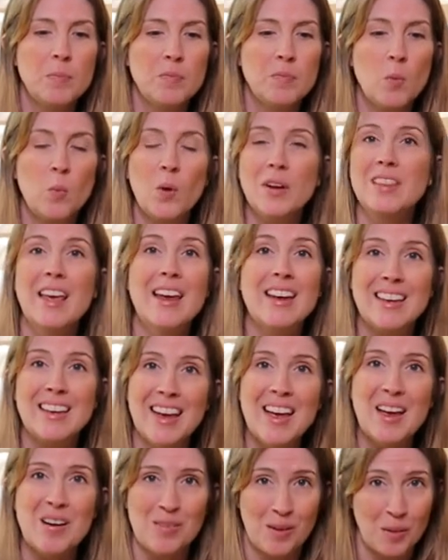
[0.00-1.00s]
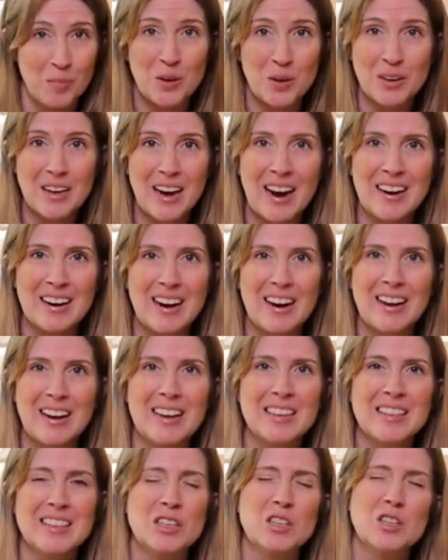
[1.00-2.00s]
what they get from their canine
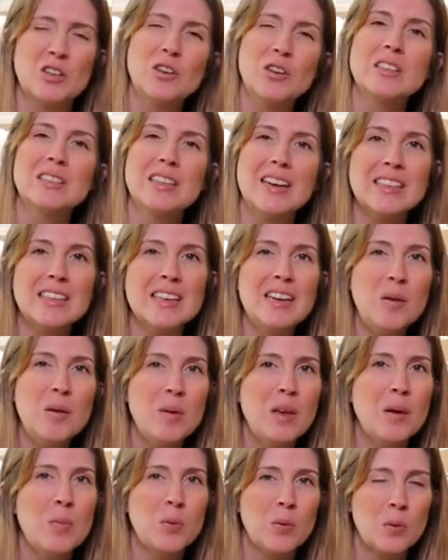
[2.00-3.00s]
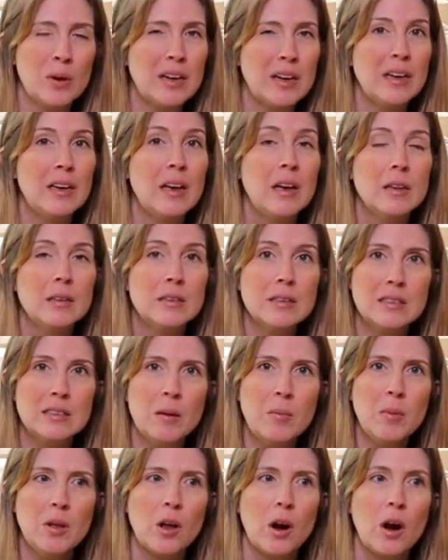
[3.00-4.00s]
ancestors, that's going to be pretty
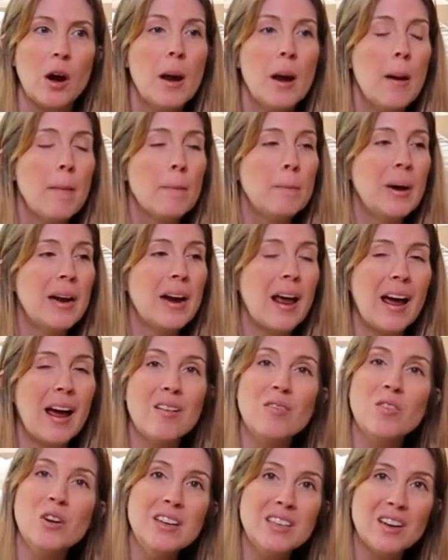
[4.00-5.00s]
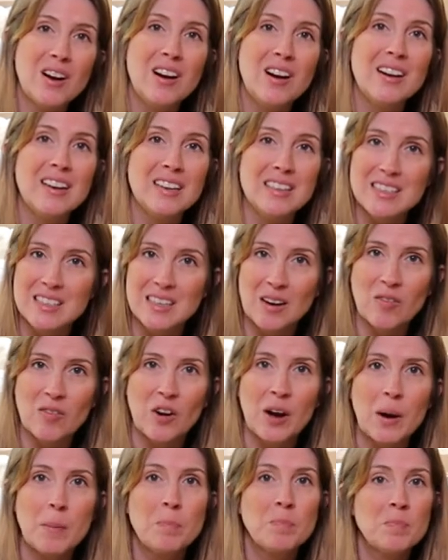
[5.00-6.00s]
similar. But every dog is
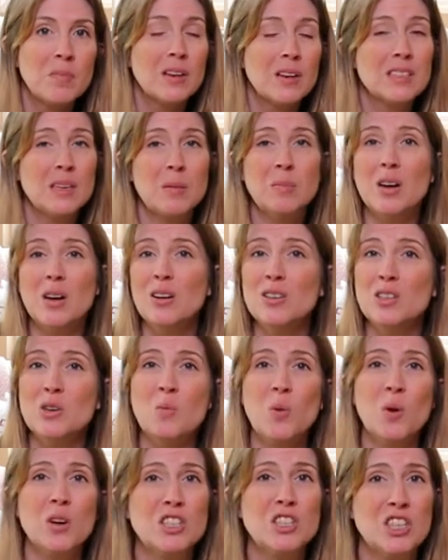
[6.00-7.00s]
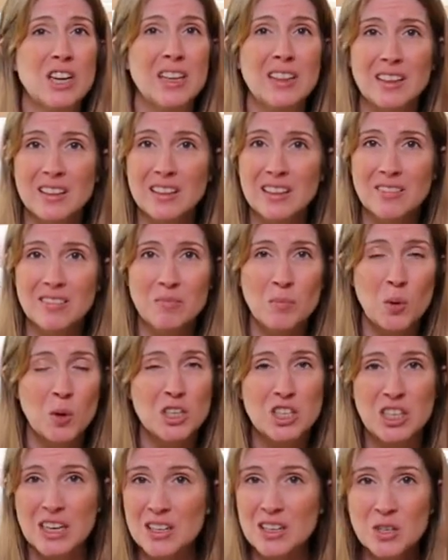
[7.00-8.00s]
different. Some dogs are more gentle more
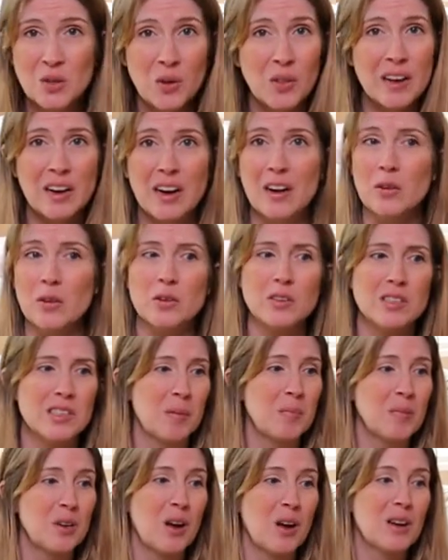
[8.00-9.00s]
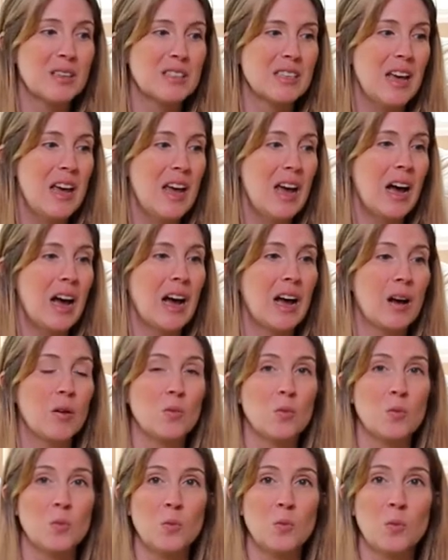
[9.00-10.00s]
gentle than others. Some dogs
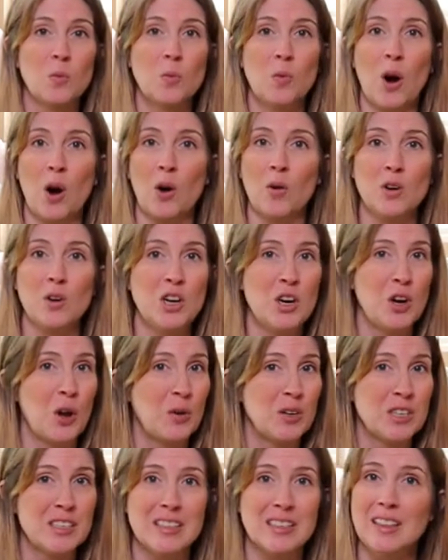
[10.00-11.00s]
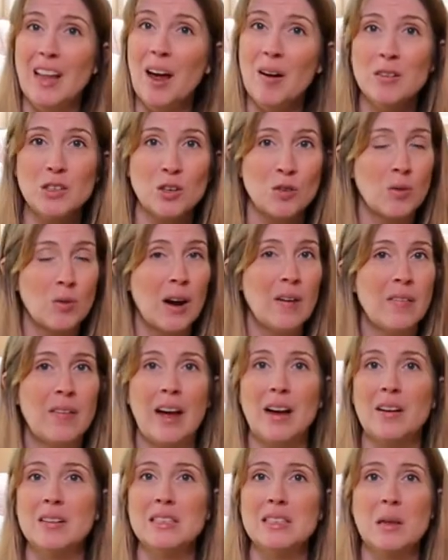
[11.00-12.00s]
uh, are, you know, just love to
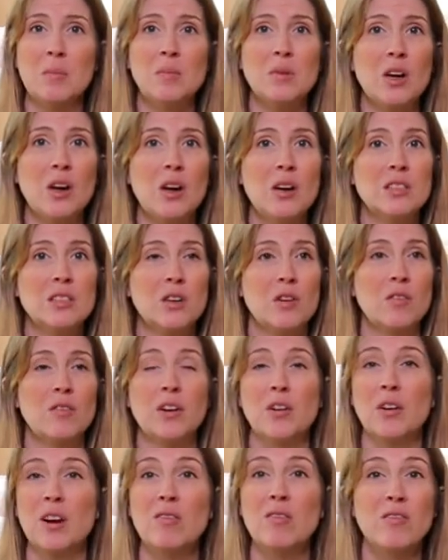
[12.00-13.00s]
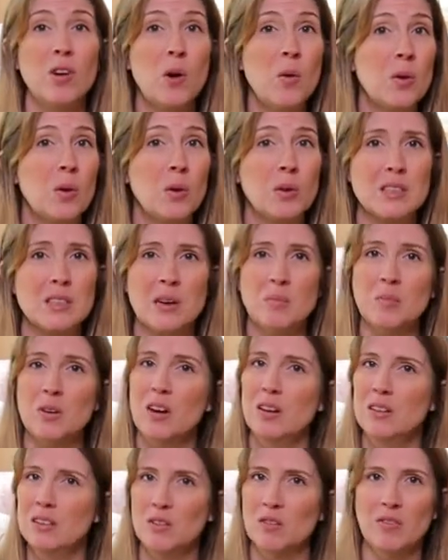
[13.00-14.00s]
roughhouse. Some dogs are very vocal. Some
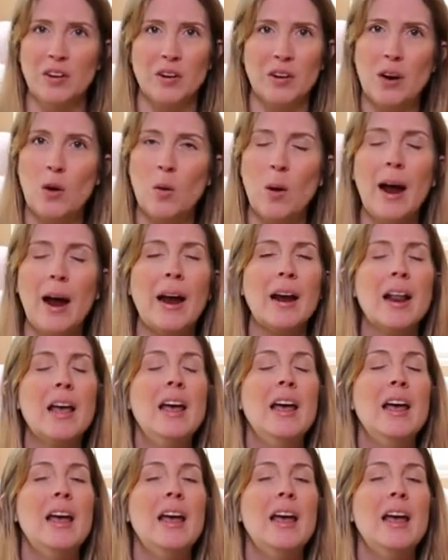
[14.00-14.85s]
dogs are very quiet.